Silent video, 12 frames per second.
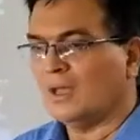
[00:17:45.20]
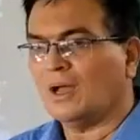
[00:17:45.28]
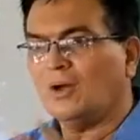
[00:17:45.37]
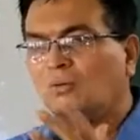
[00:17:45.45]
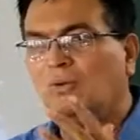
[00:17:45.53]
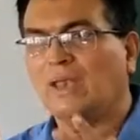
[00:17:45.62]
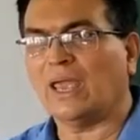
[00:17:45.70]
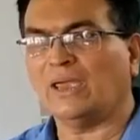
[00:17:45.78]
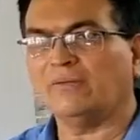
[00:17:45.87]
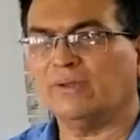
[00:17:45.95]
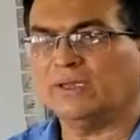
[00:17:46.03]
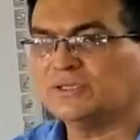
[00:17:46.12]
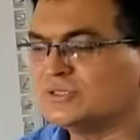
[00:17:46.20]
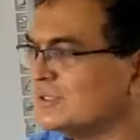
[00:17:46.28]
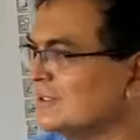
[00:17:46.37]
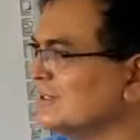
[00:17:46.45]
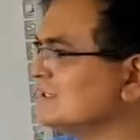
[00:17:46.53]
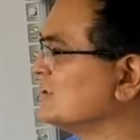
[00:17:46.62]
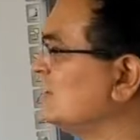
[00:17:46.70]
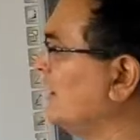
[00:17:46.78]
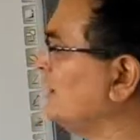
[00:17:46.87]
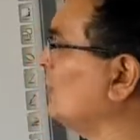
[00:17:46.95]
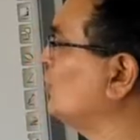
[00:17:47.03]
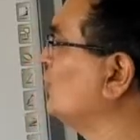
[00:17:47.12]
How language is
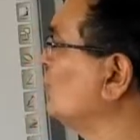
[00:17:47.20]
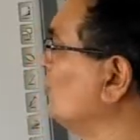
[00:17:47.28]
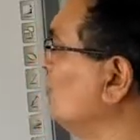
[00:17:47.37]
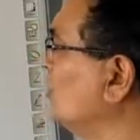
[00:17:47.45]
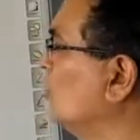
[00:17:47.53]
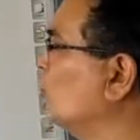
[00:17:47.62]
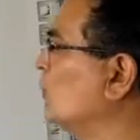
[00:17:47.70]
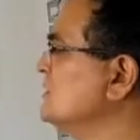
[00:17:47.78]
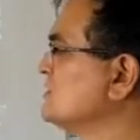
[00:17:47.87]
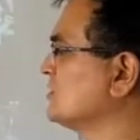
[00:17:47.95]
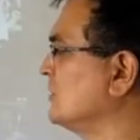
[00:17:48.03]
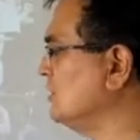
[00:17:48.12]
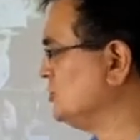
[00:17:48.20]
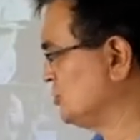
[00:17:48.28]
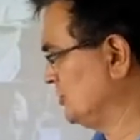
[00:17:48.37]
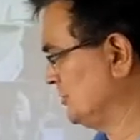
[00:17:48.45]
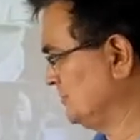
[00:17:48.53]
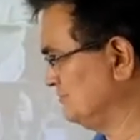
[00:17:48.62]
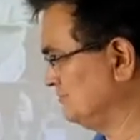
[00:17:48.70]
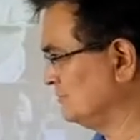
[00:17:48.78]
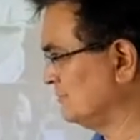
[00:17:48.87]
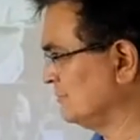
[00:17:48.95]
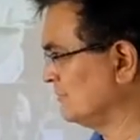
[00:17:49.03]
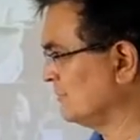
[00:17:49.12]
related to one's culture.
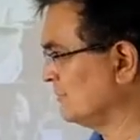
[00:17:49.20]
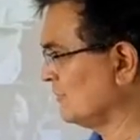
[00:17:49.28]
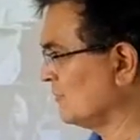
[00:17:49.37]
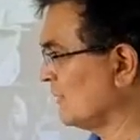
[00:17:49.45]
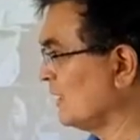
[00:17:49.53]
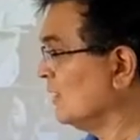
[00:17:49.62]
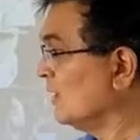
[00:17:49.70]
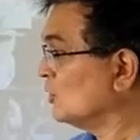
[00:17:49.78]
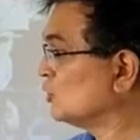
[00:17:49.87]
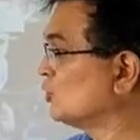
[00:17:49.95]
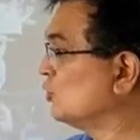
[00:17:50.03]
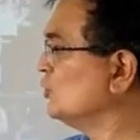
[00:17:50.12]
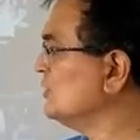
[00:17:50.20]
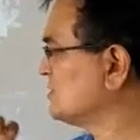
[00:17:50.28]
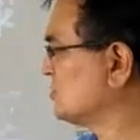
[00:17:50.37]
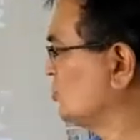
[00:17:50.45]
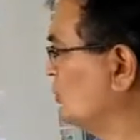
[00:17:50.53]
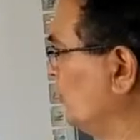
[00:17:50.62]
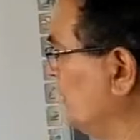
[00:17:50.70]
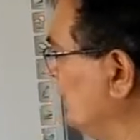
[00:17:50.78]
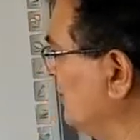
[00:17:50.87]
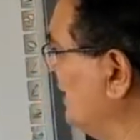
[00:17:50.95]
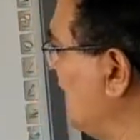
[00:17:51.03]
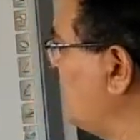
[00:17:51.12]
Through the story,
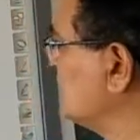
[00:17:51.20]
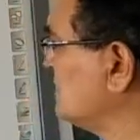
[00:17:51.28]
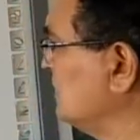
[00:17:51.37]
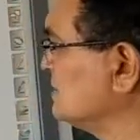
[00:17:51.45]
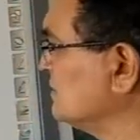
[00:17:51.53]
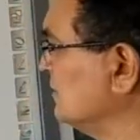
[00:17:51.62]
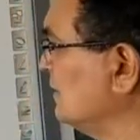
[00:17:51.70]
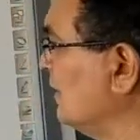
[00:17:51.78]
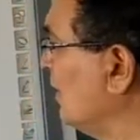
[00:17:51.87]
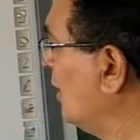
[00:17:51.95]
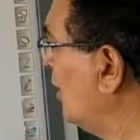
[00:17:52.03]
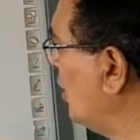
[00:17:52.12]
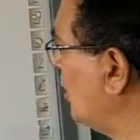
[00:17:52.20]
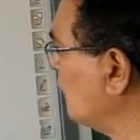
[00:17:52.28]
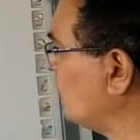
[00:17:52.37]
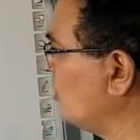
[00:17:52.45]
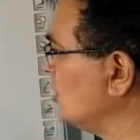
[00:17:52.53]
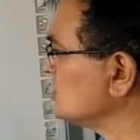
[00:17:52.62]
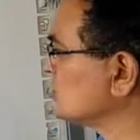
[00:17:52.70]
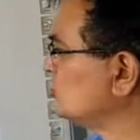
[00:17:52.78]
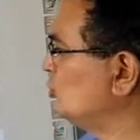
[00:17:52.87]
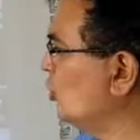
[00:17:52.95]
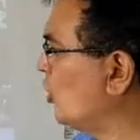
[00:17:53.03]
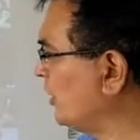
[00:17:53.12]
the last lesson,
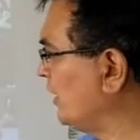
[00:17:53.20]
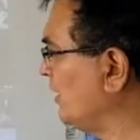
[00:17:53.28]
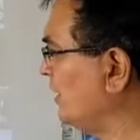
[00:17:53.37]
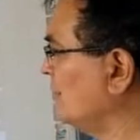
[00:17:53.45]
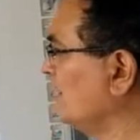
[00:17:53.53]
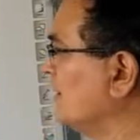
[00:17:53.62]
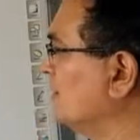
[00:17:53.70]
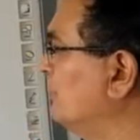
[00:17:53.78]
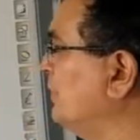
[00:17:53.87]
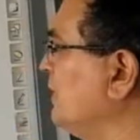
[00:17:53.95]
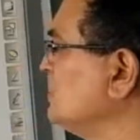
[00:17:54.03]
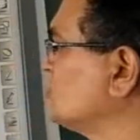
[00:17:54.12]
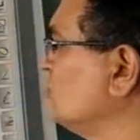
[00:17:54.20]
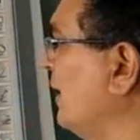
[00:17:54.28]
Alphonse Daudet brings to